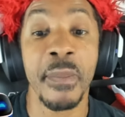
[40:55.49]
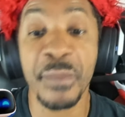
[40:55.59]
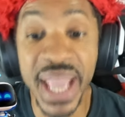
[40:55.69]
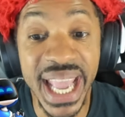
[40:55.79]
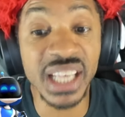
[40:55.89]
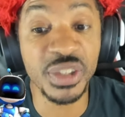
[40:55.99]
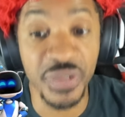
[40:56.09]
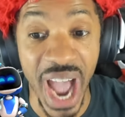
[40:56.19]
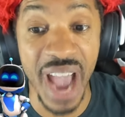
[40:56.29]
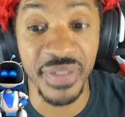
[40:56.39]

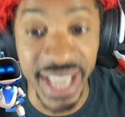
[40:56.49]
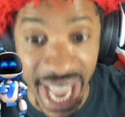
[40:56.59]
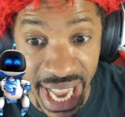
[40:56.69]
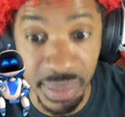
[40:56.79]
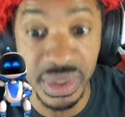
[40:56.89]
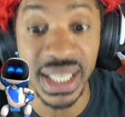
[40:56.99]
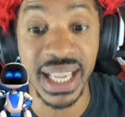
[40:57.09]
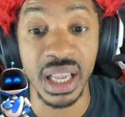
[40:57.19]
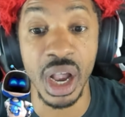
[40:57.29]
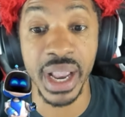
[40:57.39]
PS5 games
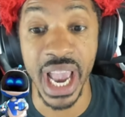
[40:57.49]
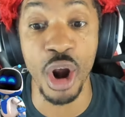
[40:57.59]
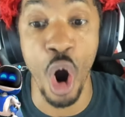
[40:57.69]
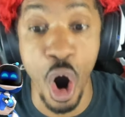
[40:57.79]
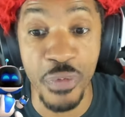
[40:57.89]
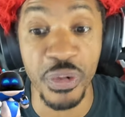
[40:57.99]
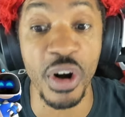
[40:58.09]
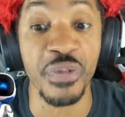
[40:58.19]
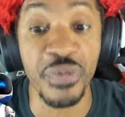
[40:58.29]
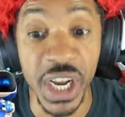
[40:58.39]
can offer
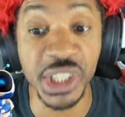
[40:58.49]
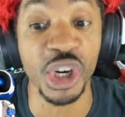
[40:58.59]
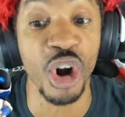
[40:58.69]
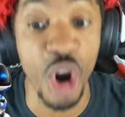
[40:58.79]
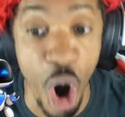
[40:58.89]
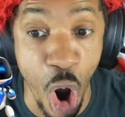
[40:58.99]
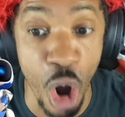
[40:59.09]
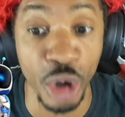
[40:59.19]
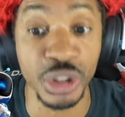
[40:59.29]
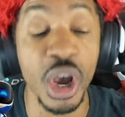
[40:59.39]
a feature
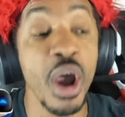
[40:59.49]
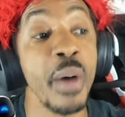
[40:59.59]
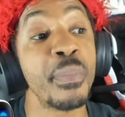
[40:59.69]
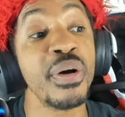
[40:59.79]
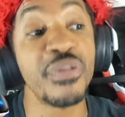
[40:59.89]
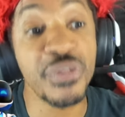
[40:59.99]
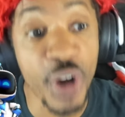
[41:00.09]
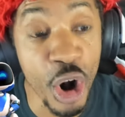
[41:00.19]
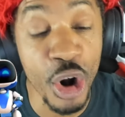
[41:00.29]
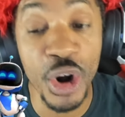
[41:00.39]
called
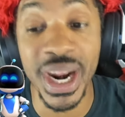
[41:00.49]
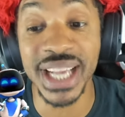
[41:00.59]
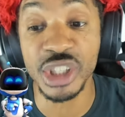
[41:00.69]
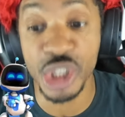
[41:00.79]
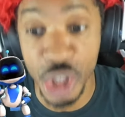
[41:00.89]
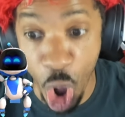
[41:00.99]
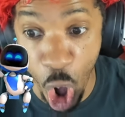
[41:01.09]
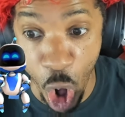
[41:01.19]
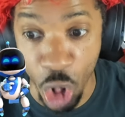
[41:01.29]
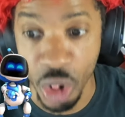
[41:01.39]
Preferred
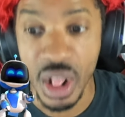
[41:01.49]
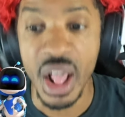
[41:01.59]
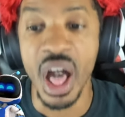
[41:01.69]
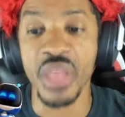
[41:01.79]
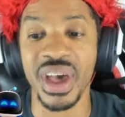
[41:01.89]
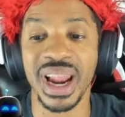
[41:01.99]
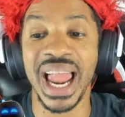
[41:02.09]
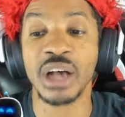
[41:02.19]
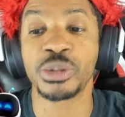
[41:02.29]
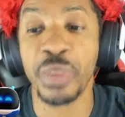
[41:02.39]
Install that
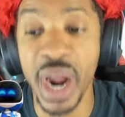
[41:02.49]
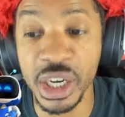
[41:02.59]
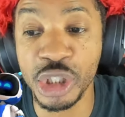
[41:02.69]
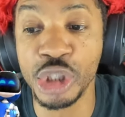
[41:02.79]
allows players to